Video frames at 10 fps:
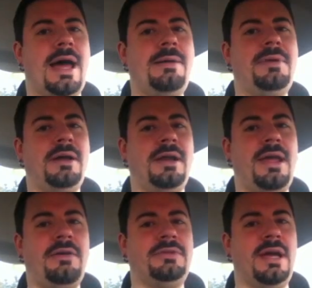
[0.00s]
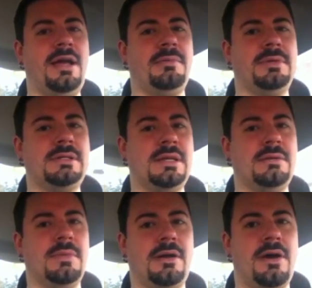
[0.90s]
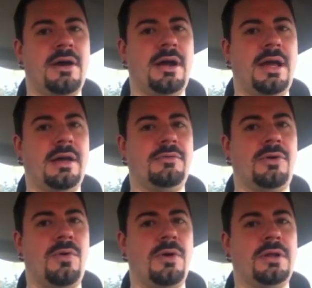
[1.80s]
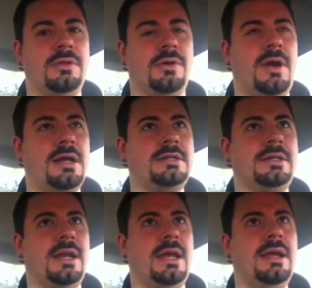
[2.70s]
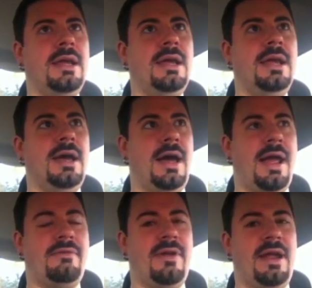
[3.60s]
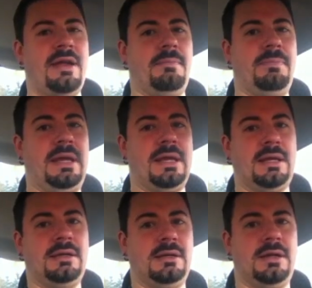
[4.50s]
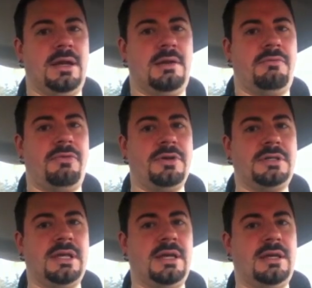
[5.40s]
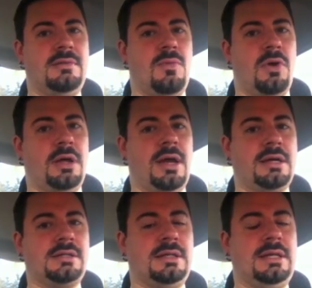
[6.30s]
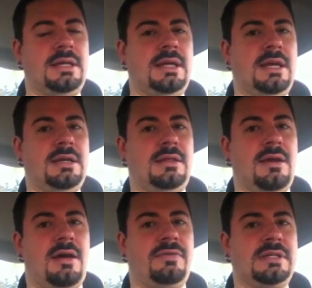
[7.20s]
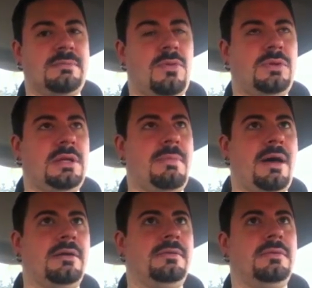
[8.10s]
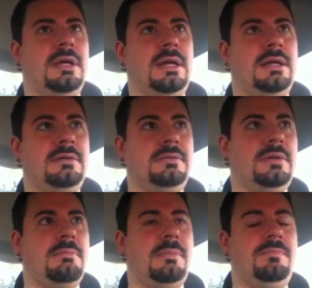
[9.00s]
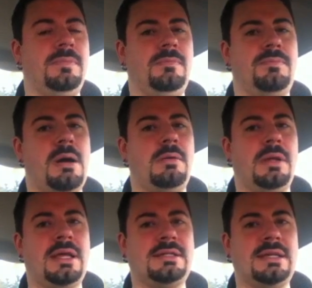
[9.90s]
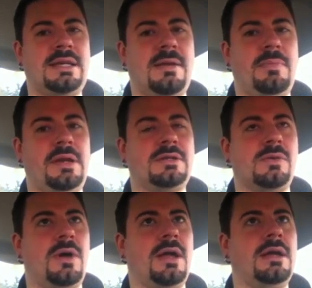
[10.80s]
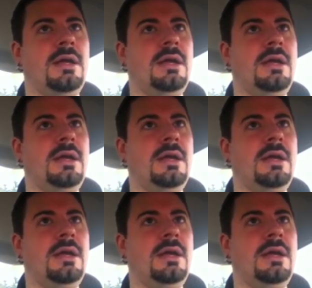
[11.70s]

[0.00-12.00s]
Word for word: I'm not going to have time to sit in my car and record in the garage today. I have a meeting first thing in the morning. I actually need to get into the office. I'm only about, I'm probably less than 10 minutes away.